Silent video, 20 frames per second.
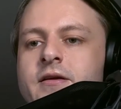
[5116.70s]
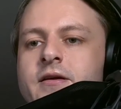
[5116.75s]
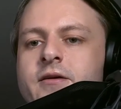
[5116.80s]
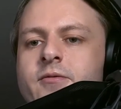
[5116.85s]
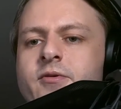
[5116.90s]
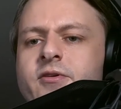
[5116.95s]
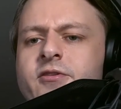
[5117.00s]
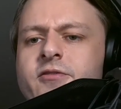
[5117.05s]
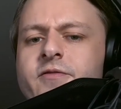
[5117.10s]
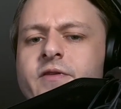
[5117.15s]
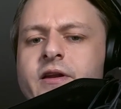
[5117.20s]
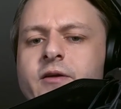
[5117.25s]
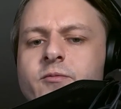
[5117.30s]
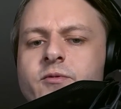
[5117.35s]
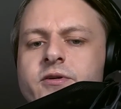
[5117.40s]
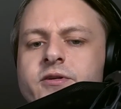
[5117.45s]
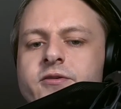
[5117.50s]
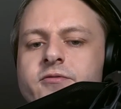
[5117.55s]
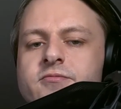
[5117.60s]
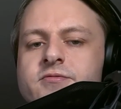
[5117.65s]
Wonder if
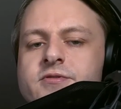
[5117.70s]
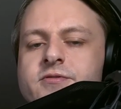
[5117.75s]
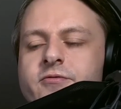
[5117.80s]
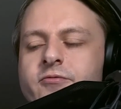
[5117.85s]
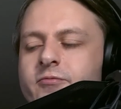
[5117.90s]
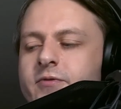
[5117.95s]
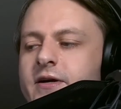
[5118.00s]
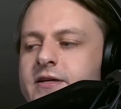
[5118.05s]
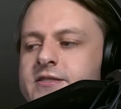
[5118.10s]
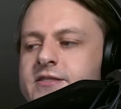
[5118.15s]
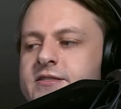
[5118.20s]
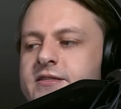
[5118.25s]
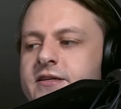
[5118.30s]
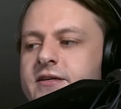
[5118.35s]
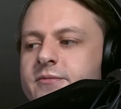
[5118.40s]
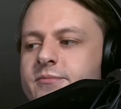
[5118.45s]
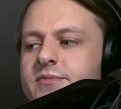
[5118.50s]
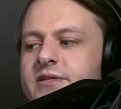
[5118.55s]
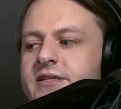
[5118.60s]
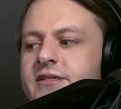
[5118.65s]
anyone owns the rights to
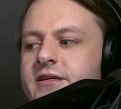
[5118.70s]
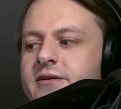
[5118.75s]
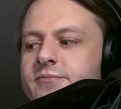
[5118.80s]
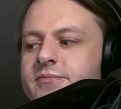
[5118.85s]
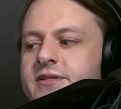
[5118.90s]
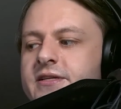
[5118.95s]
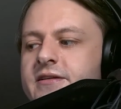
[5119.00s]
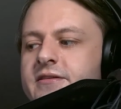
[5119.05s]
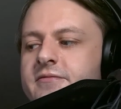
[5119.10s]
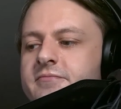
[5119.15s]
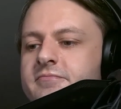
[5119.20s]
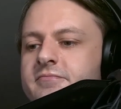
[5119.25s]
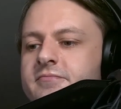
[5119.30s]
Humpty Dumpty.